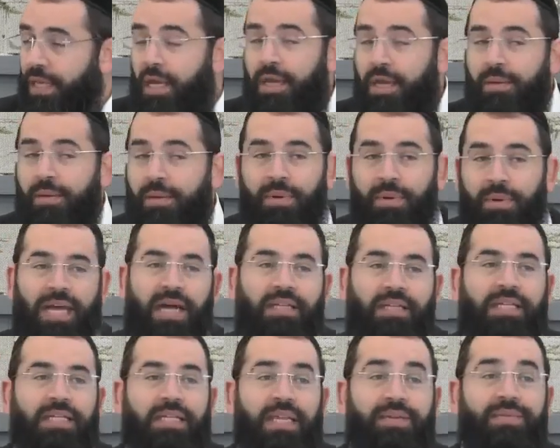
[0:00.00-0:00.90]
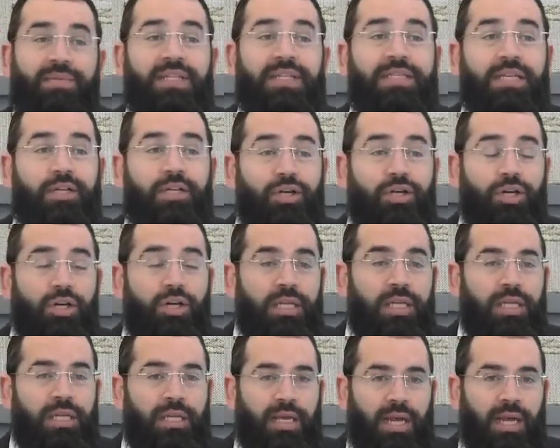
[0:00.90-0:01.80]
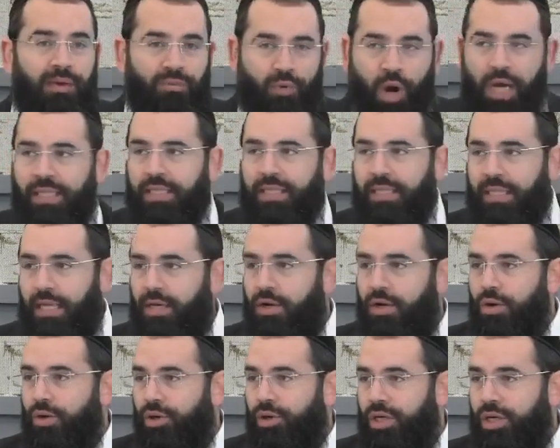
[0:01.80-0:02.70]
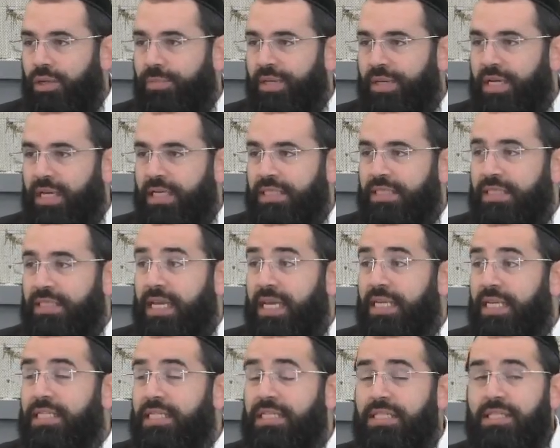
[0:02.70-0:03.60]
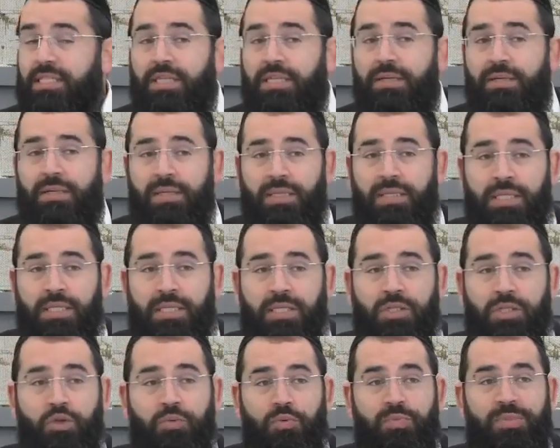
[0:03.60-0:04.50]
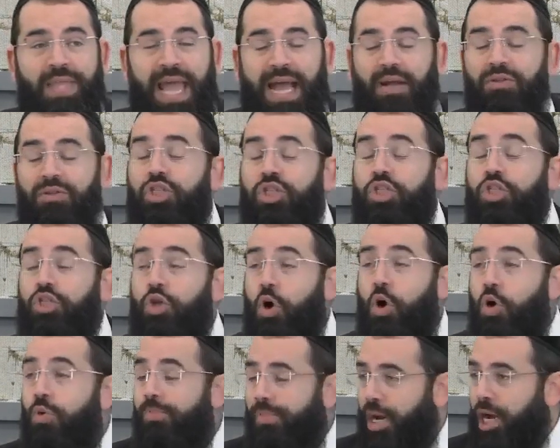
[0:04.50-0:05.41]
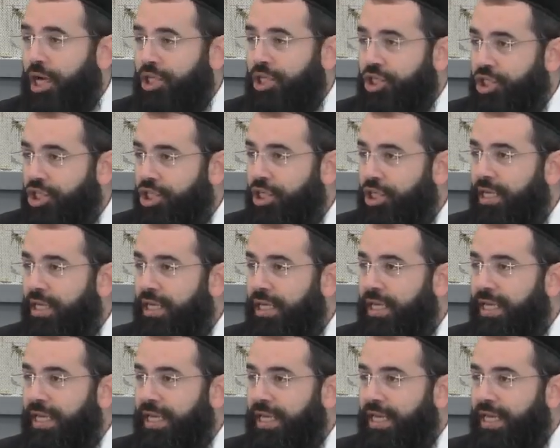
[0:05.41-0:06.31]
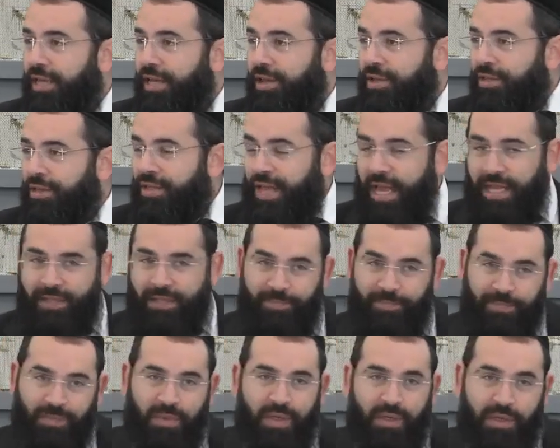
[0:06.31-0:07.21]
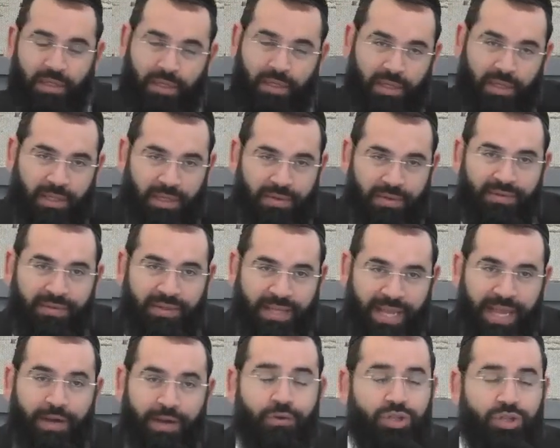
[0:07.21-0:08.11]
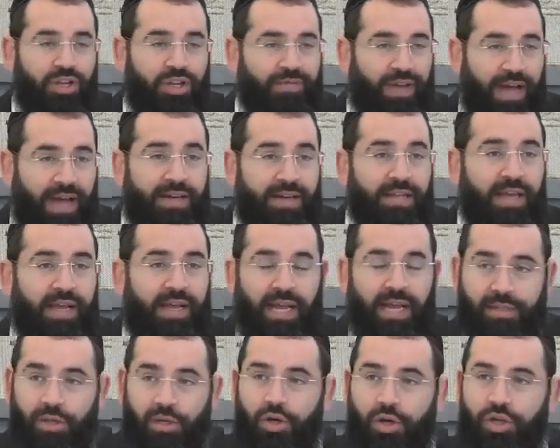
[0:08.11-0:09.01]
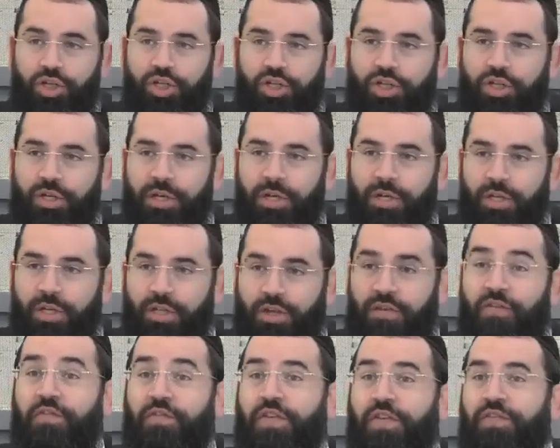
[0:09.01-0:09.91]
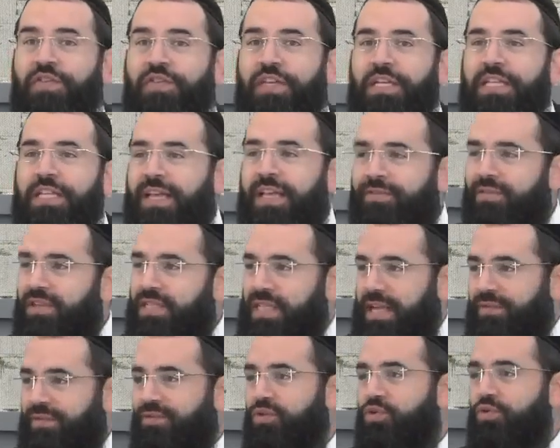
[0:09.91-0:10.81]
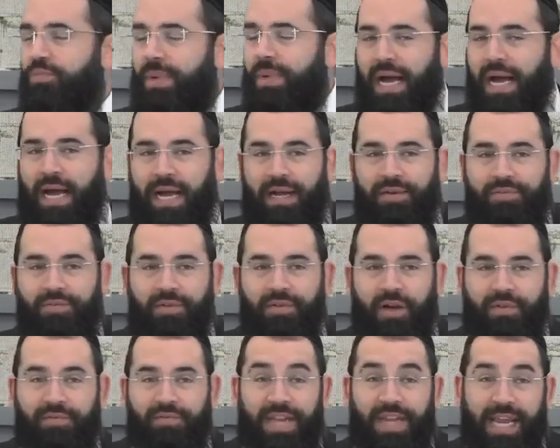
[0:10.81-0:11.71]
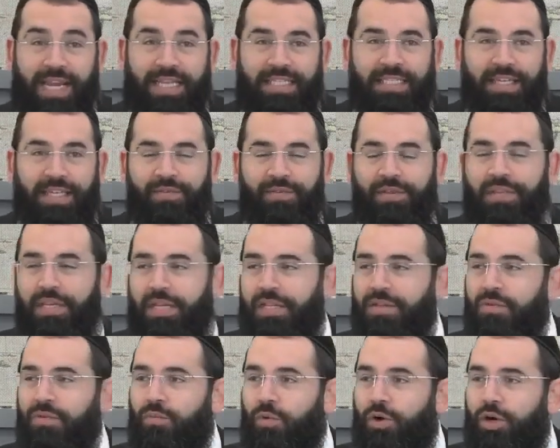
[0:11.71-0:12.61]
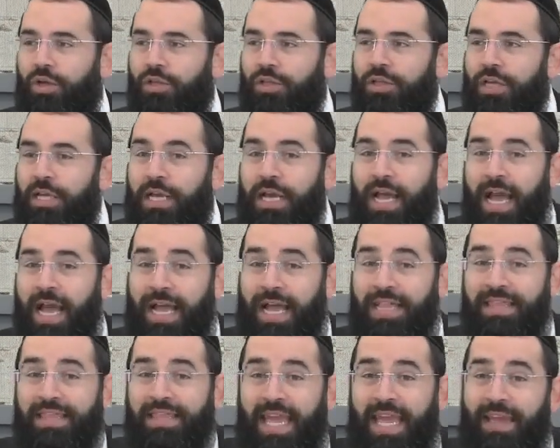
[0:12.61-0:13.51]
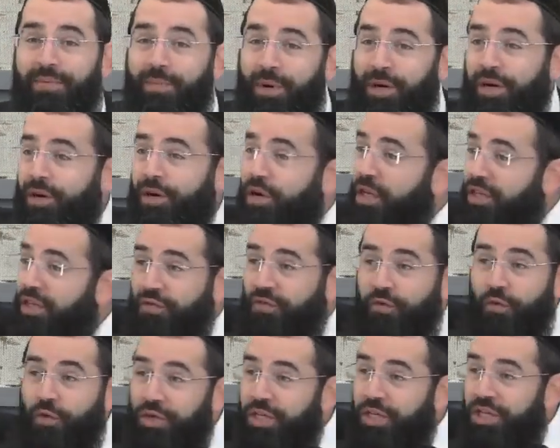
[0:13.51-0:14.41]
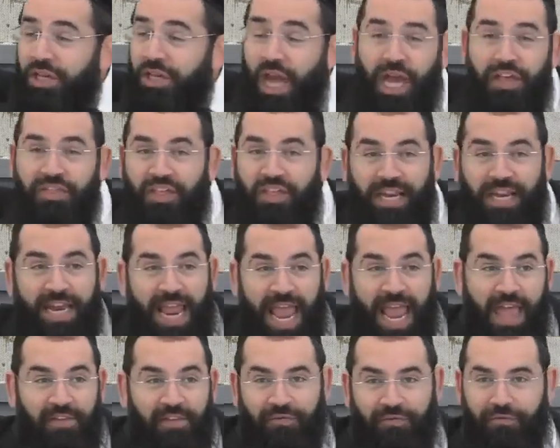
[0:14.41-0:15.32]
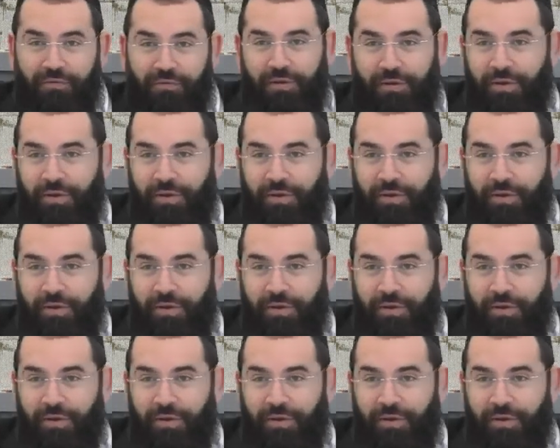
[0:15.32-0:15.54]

But now that they went early, and why did they go early? Because they stooped down so much that in the language of Ari HaKadosh, there are 50 levels of tum'ah, of negativity in the world, and they were in the 49th and a half.